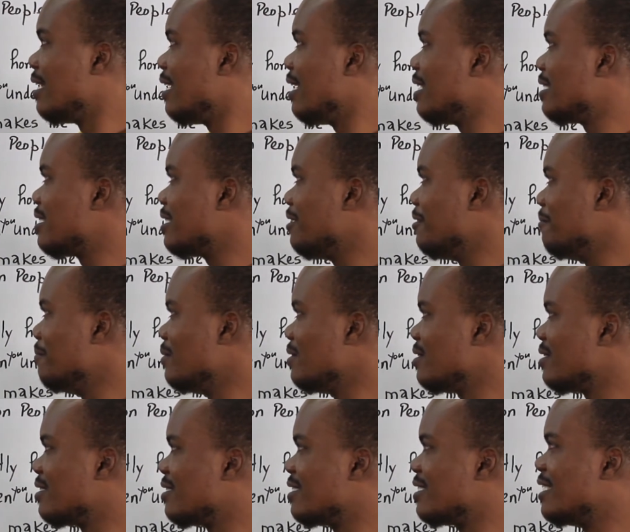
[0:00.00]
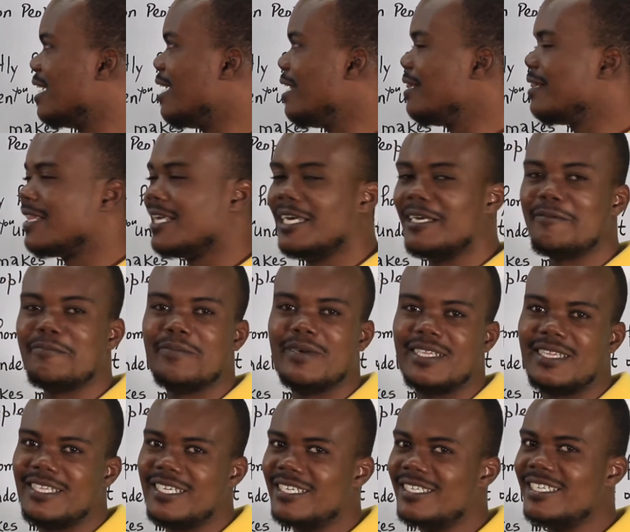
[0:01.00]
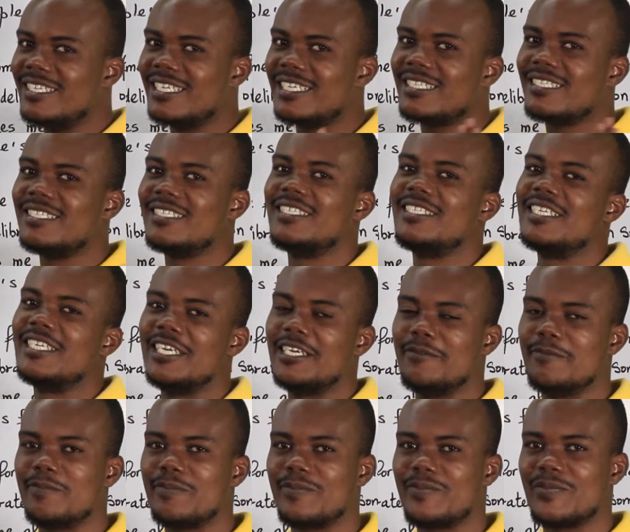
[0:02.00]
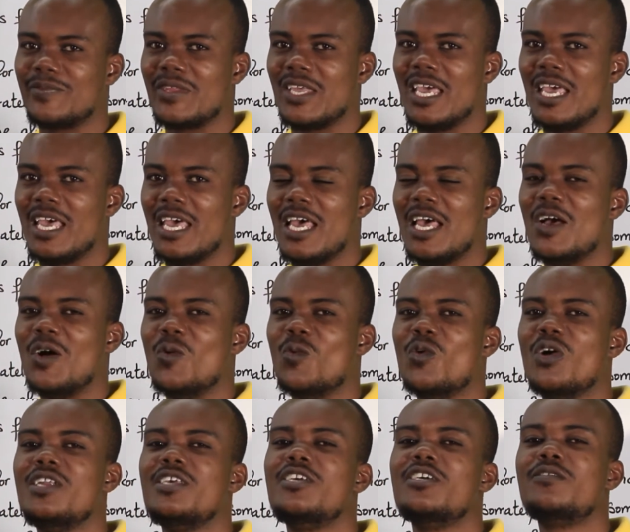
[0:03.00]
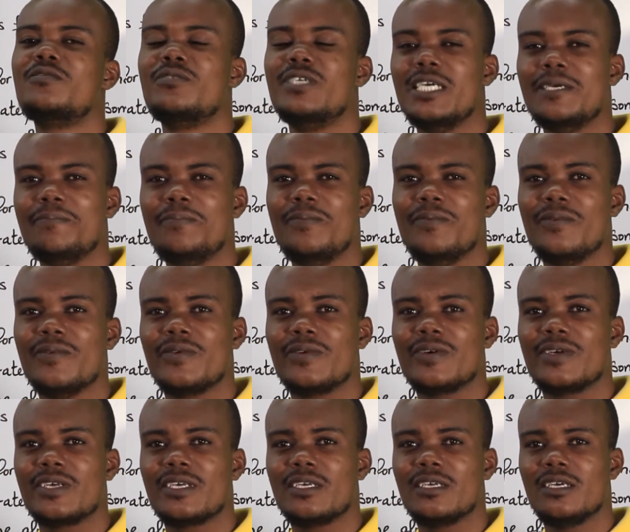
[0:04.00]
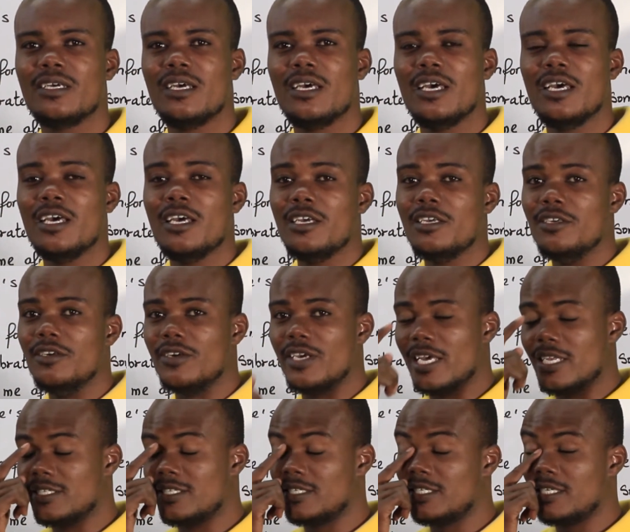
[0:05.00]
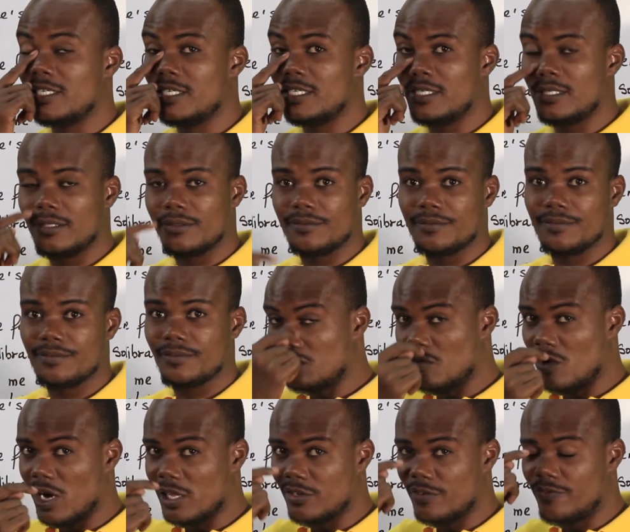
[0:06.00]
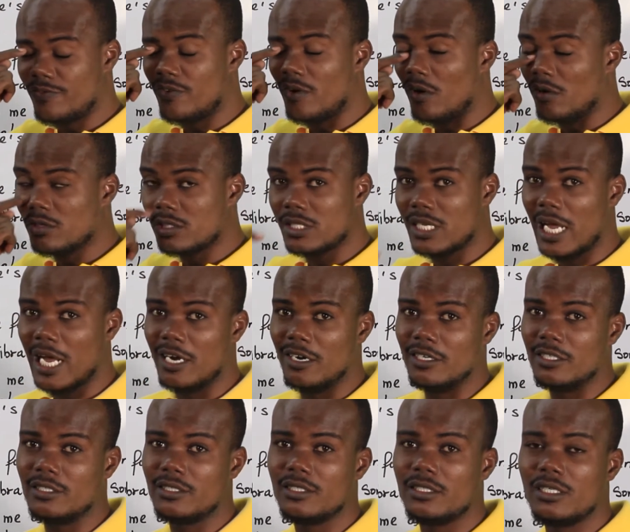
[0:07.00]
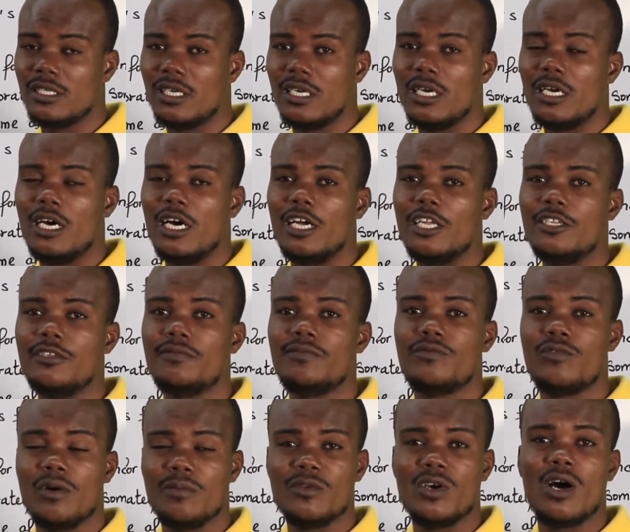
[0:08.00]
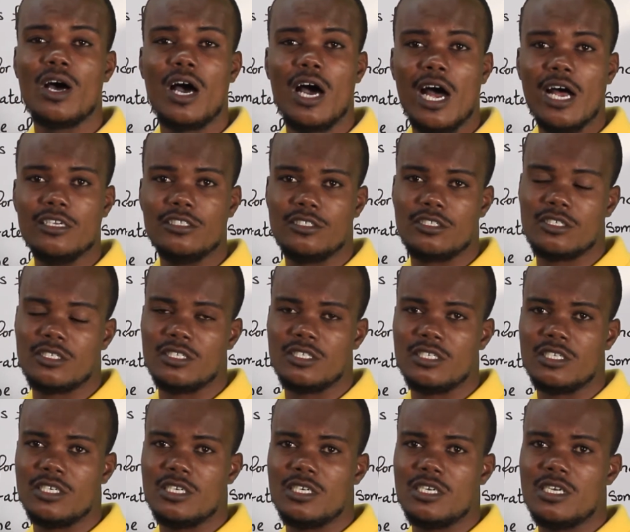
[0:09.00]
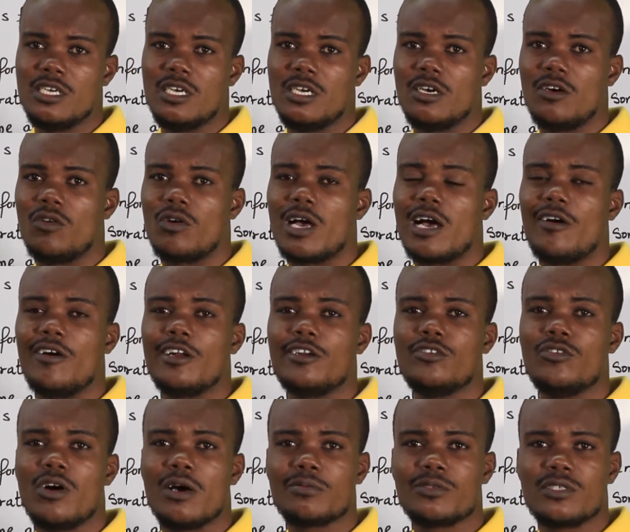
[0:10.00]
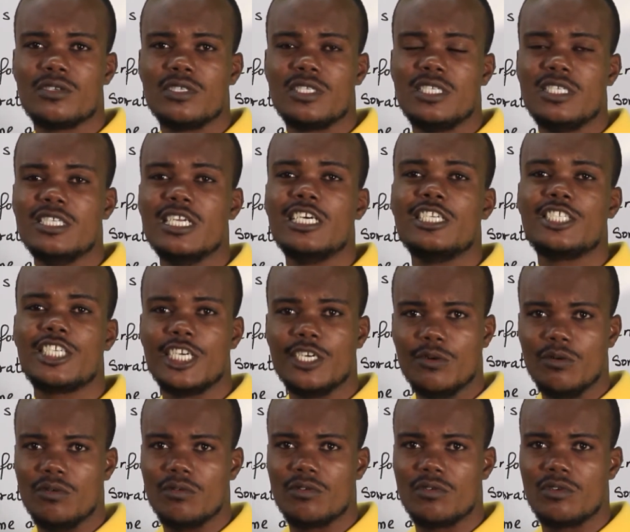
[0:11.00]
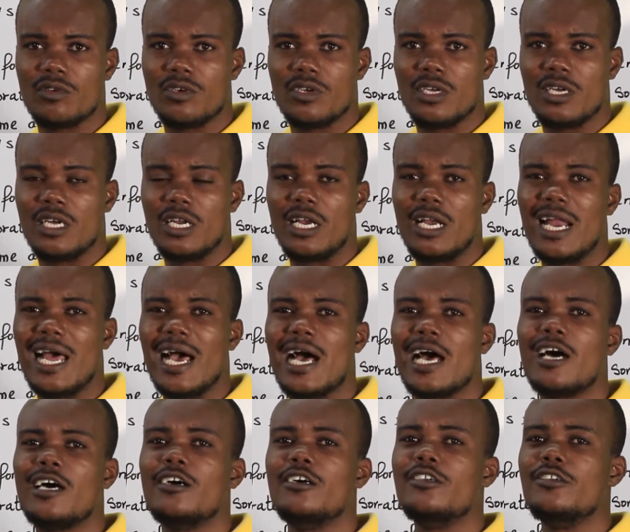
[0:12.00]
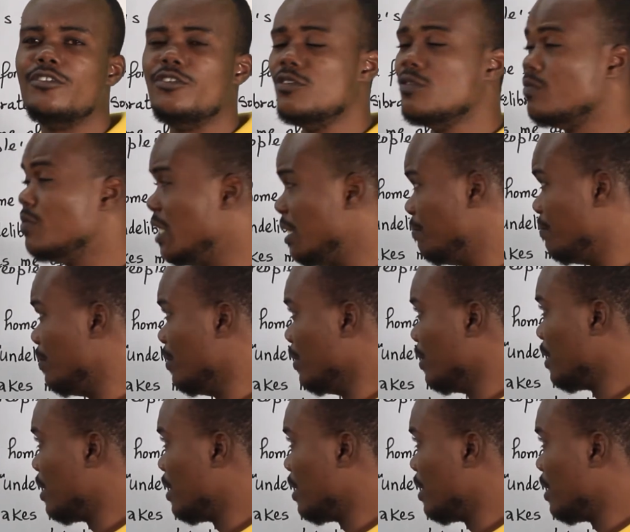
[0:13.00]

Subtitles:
It's almost the same thing, but they are not the same. When you weep, you can see water falls down from your eyes. Ou ka wè l'eau ap soti nan jè ou. Là, you weep.